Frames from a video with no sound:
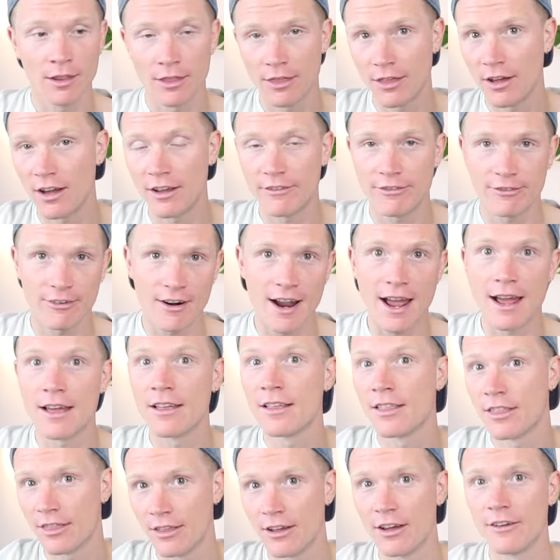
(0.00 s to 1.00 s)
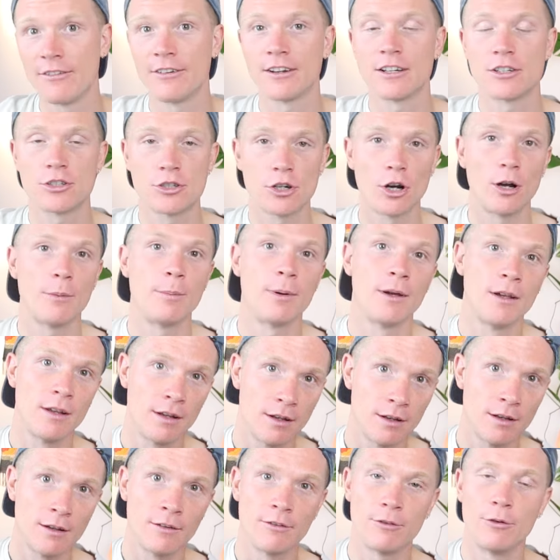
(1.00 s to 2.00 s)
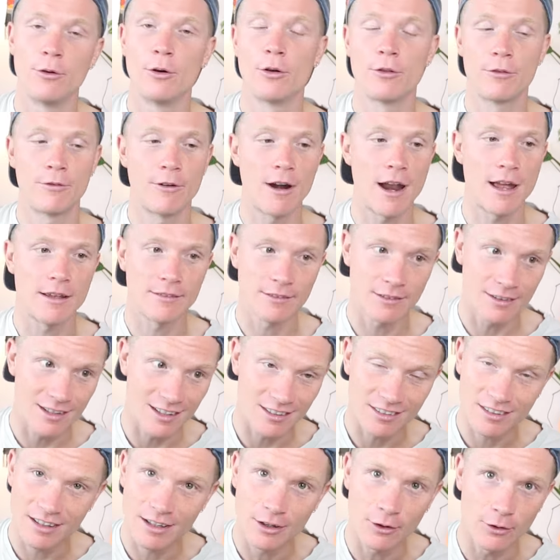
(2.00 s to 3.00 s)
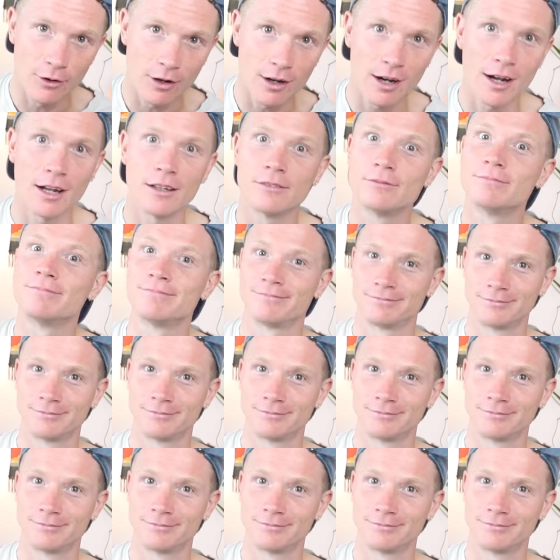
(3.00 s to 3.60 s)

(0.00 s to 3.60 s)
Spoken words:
3rd fret, 3rd finger's job. 4th fret, this little guy.